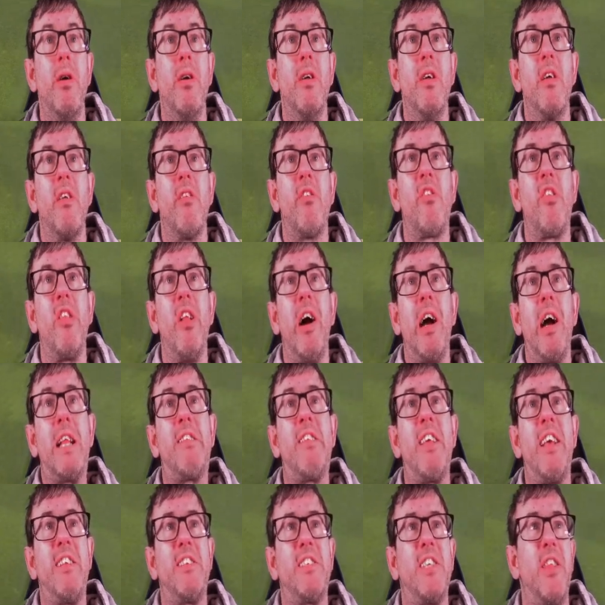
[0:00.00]

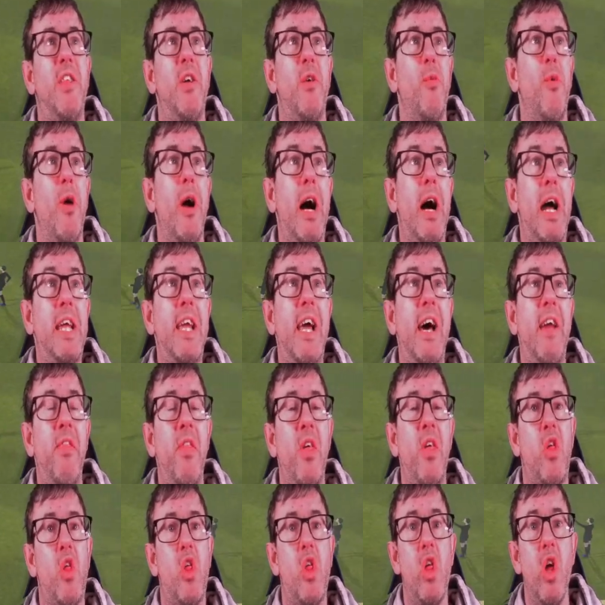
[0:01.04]
slides it to the right. And
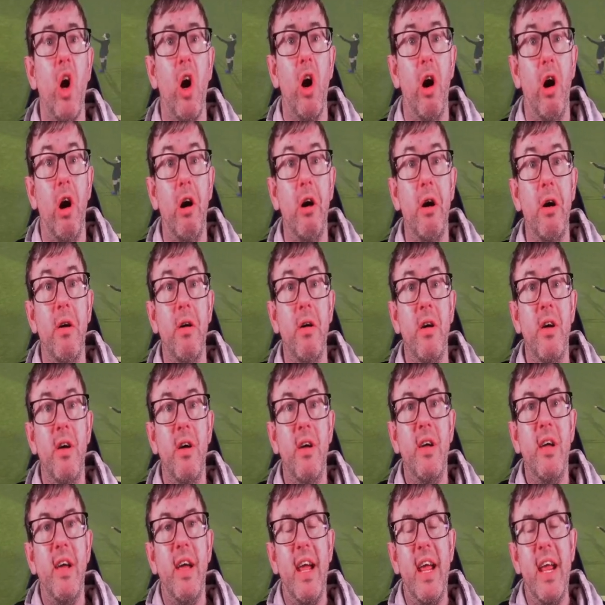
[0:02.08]
the shot
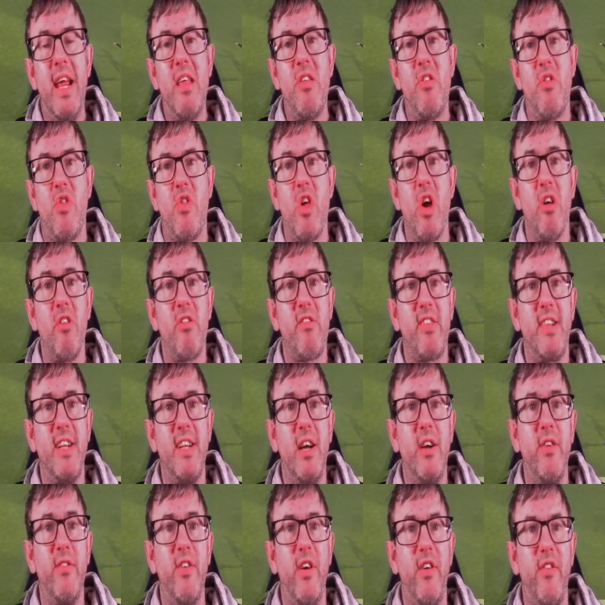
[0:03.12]
is just over